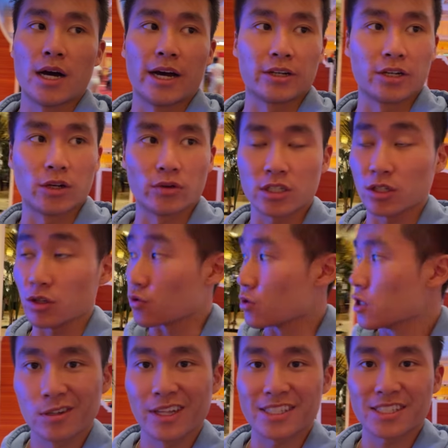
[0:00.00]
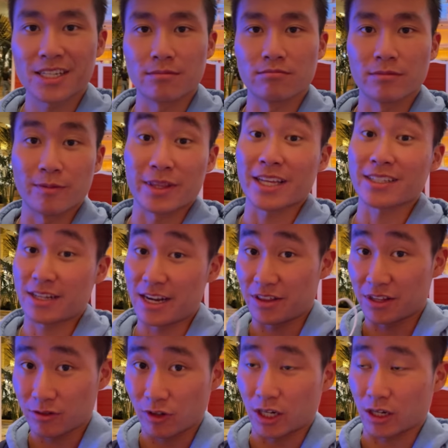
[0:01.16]
I don't know what to do. That's it. But that's going to end
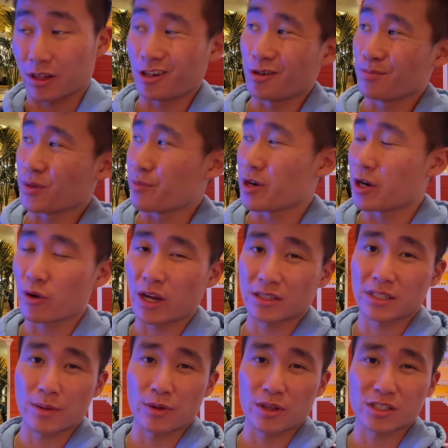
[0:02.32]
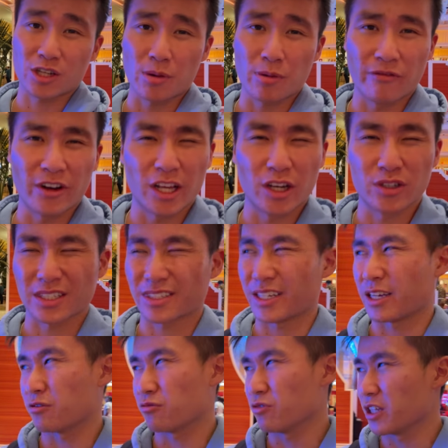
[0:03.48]
this vlog, though. Let me know what you guys think about these tournament videos. It's,
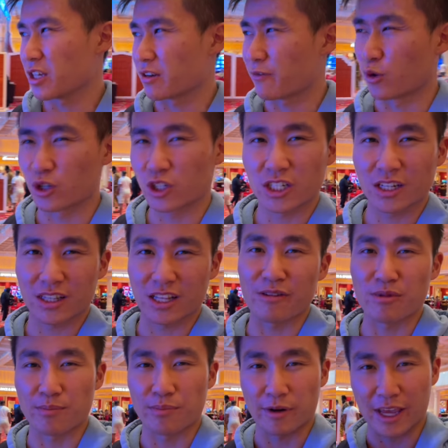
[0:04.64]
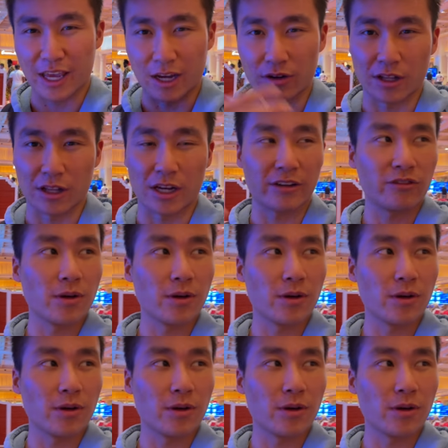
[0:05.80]
like, really unfortunate that I've been breaking out a lot of